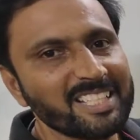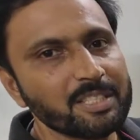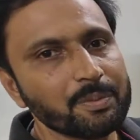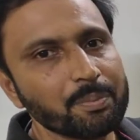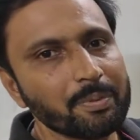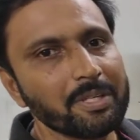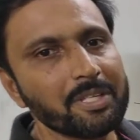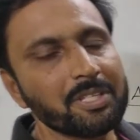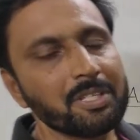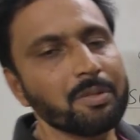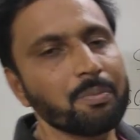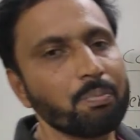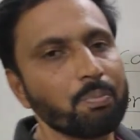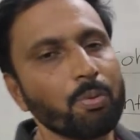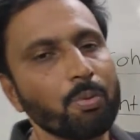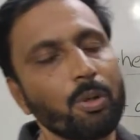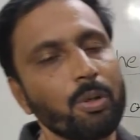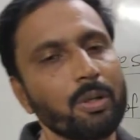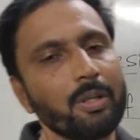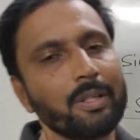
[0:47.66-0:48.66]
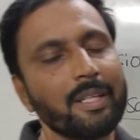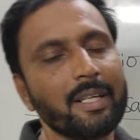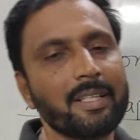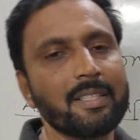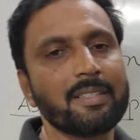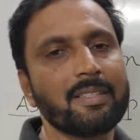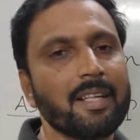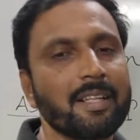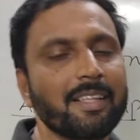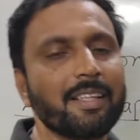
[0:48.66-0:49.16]
transpiration, pull. That
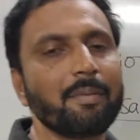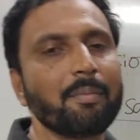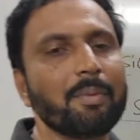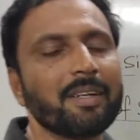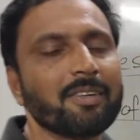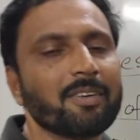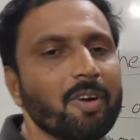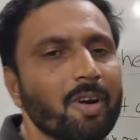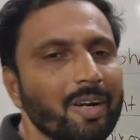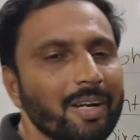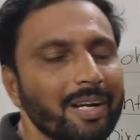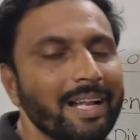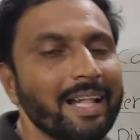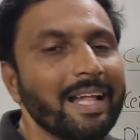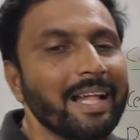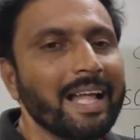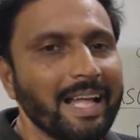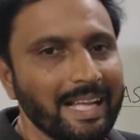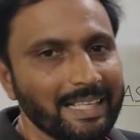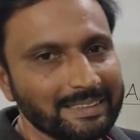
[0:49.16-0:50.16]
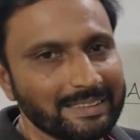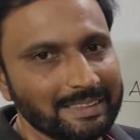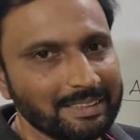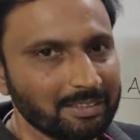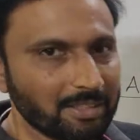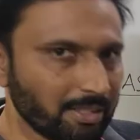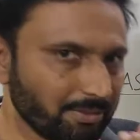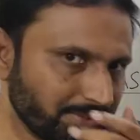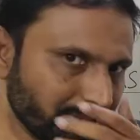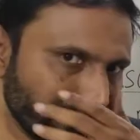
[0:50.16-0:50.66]
is nothing but called
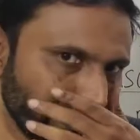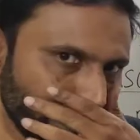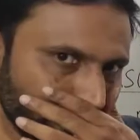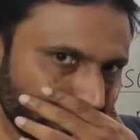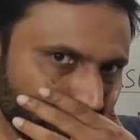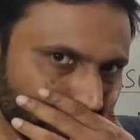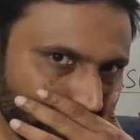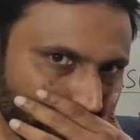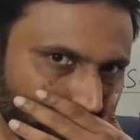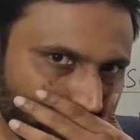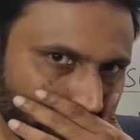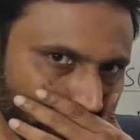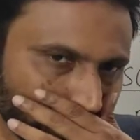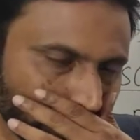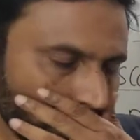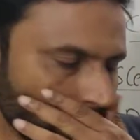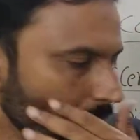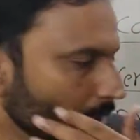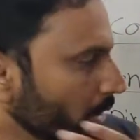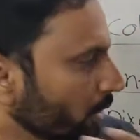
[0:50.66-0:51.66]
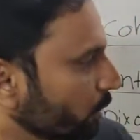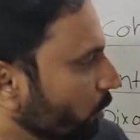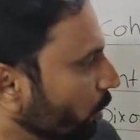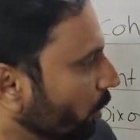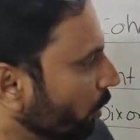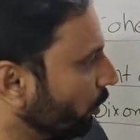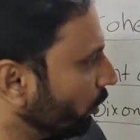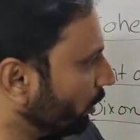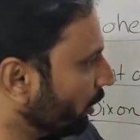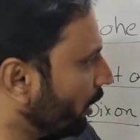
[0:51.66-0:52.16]
ascent of sap.
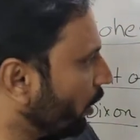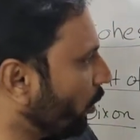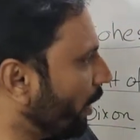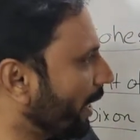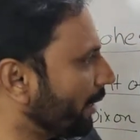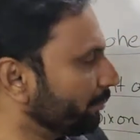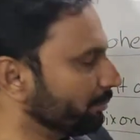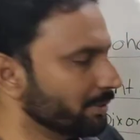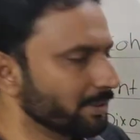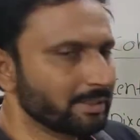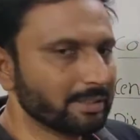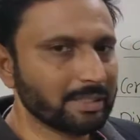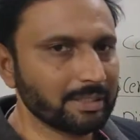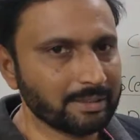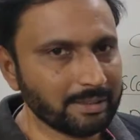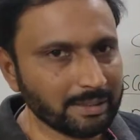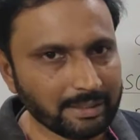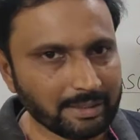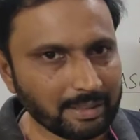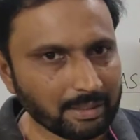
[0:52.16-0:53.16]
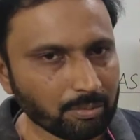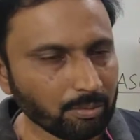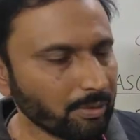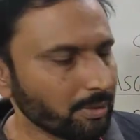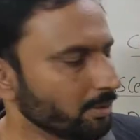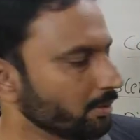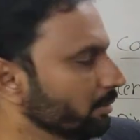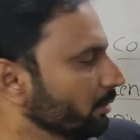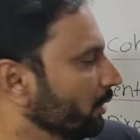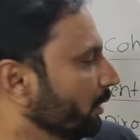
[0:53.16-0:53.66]
So now I am discussing that
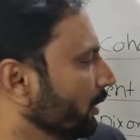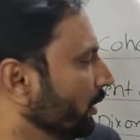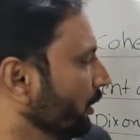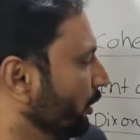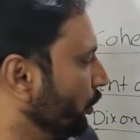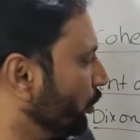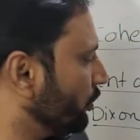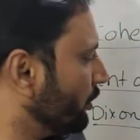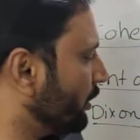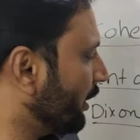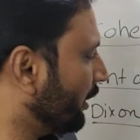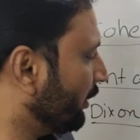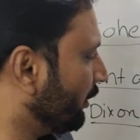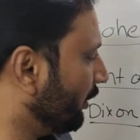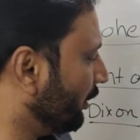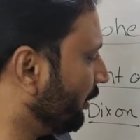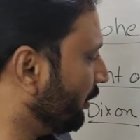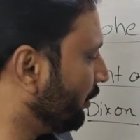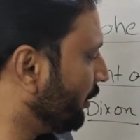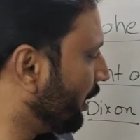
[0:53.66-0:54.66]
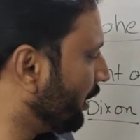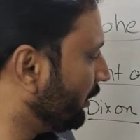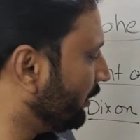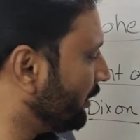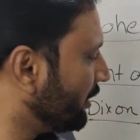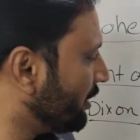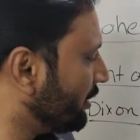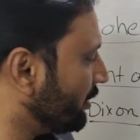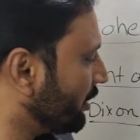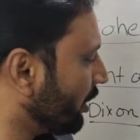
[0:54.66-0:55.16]
one. You say take
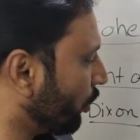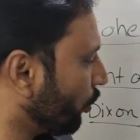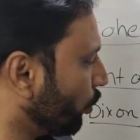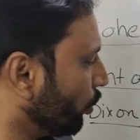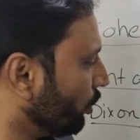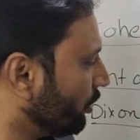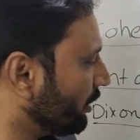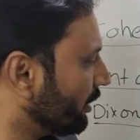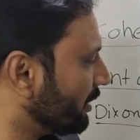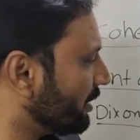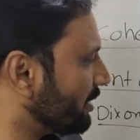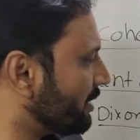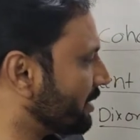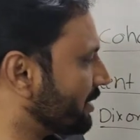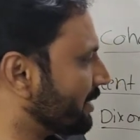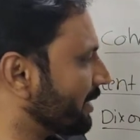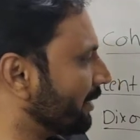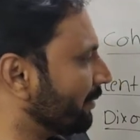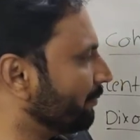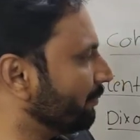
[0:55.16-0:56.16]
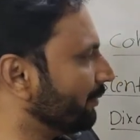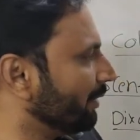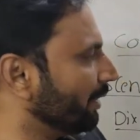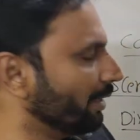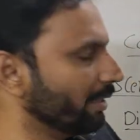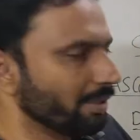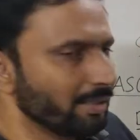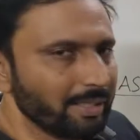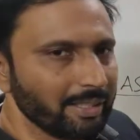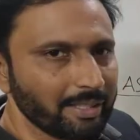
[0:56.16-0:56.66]
this is the root, stem,
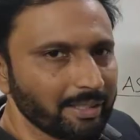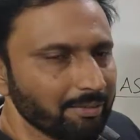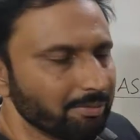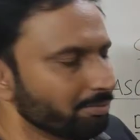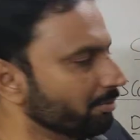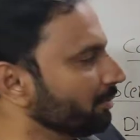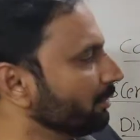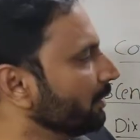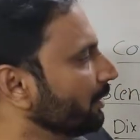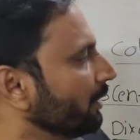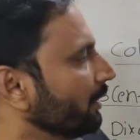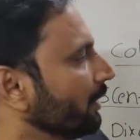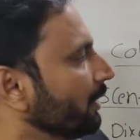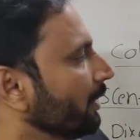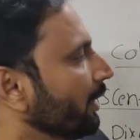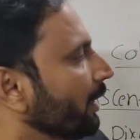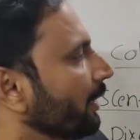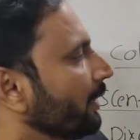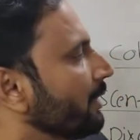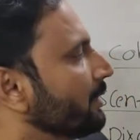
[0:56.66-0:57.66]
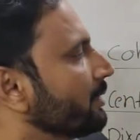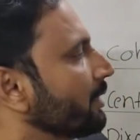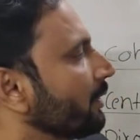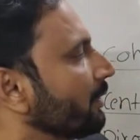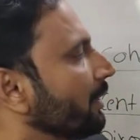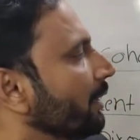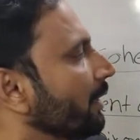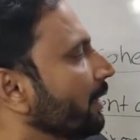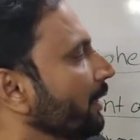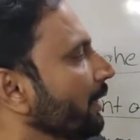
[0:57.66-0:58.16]
leaf. These
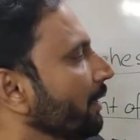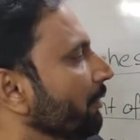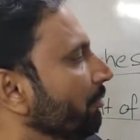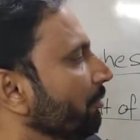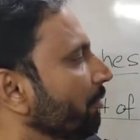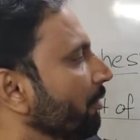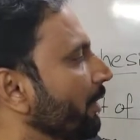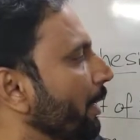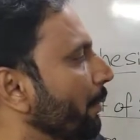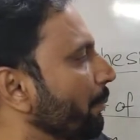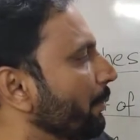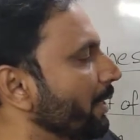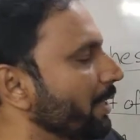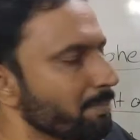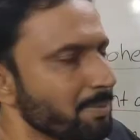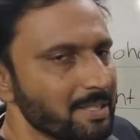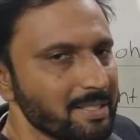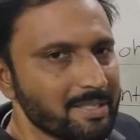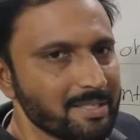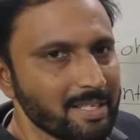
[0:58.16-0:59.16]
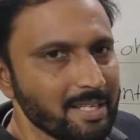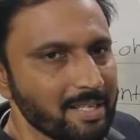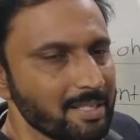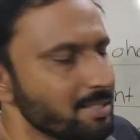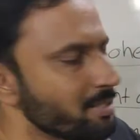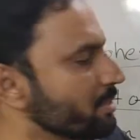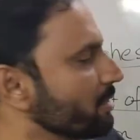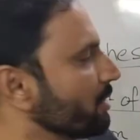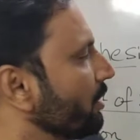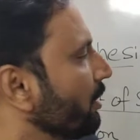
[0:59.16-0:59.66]
are the leaf epidermal
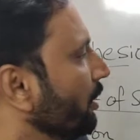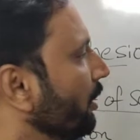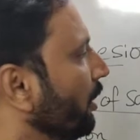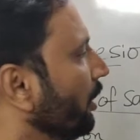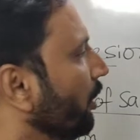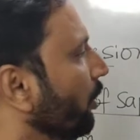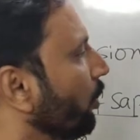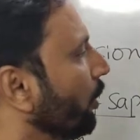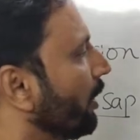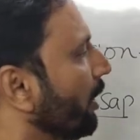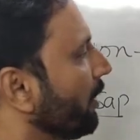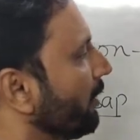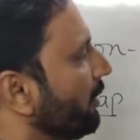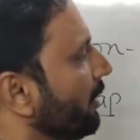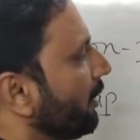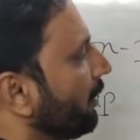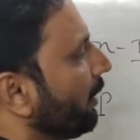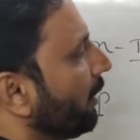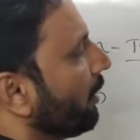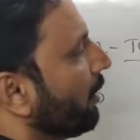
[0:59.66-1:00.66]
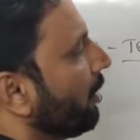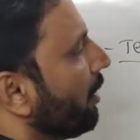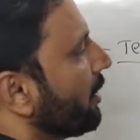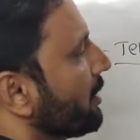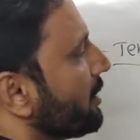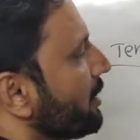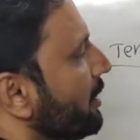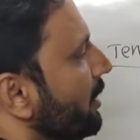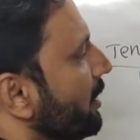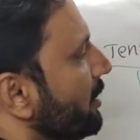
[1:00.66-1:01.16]
cells. Look at there the
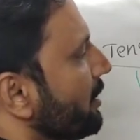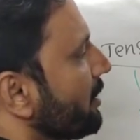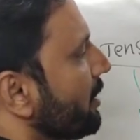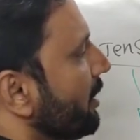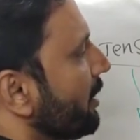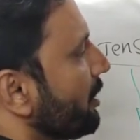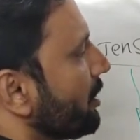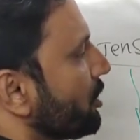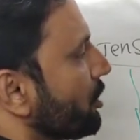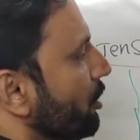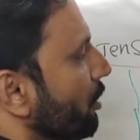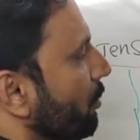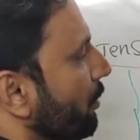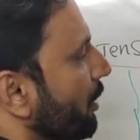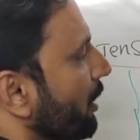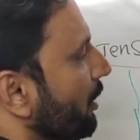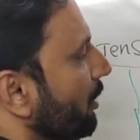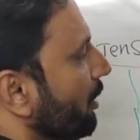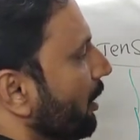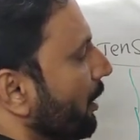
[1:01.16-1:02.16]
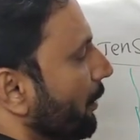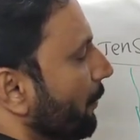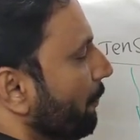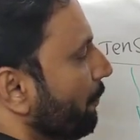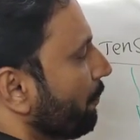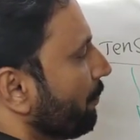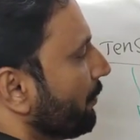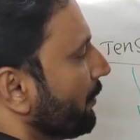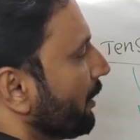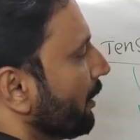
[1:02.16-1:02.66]
guard cells and the stomata.